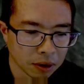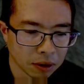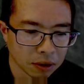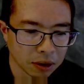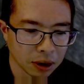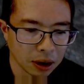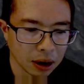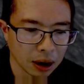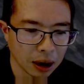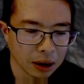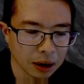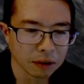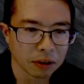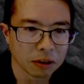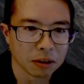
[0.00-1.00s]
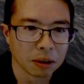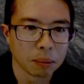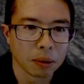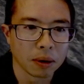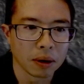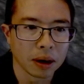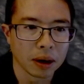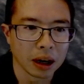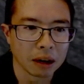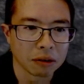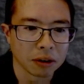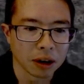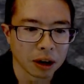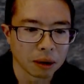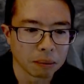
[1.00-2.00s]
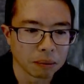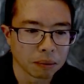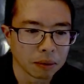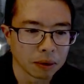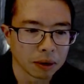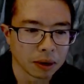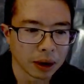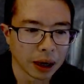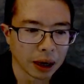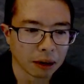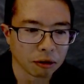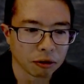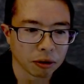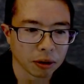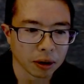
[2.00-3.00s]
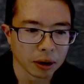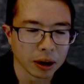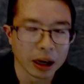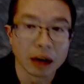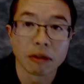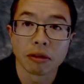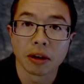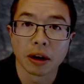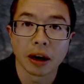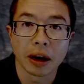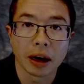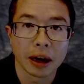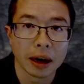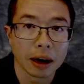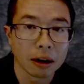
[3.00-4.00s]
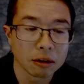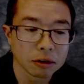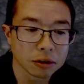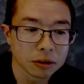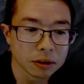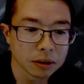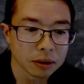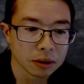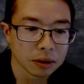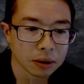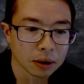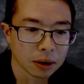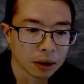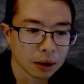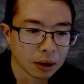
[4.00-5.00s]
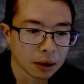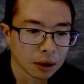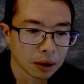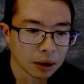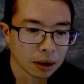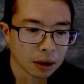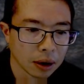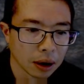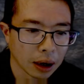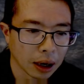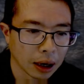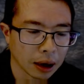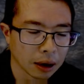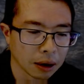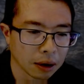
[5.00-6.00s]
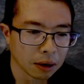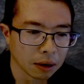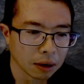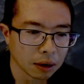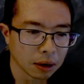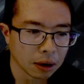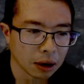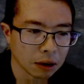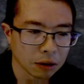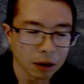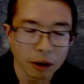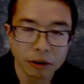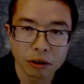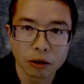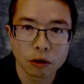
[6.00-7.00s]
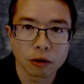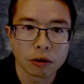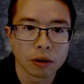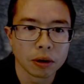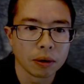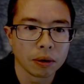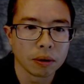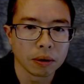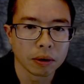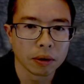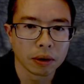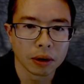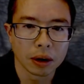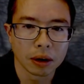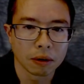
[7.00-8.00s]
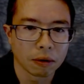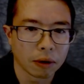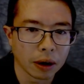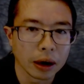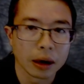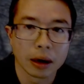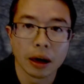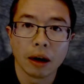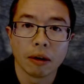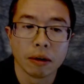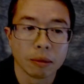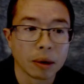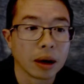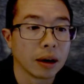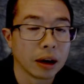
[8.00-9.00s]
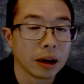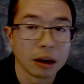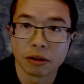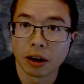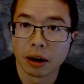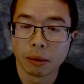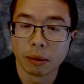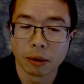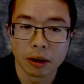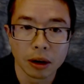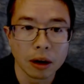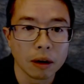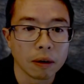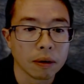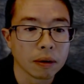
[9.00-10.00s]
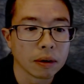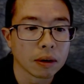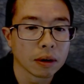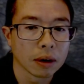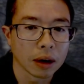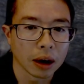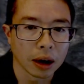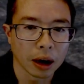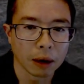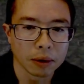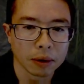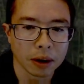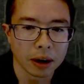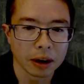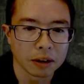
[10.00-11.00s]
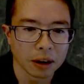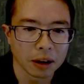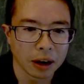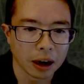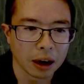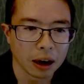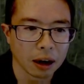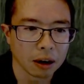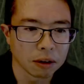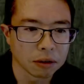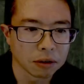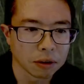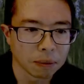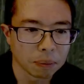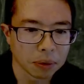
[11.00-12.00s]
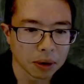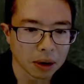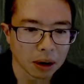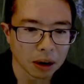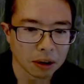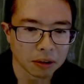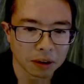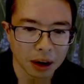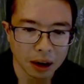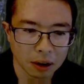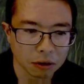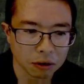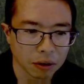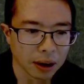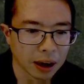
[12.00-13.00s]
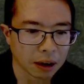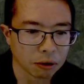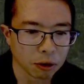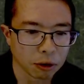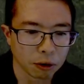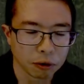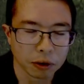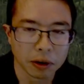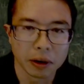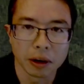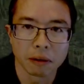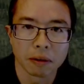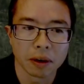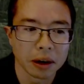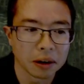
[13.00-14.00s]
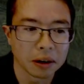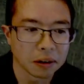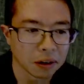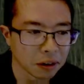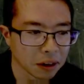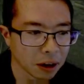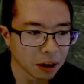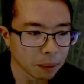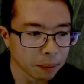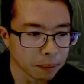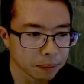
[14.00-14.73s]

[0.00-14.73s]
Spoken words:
See, I live a simple life, and I'm glad for the life that I have. And it's also true that right now in my life, I am alone, and I would like to have a satisfying, fulfilling relationship.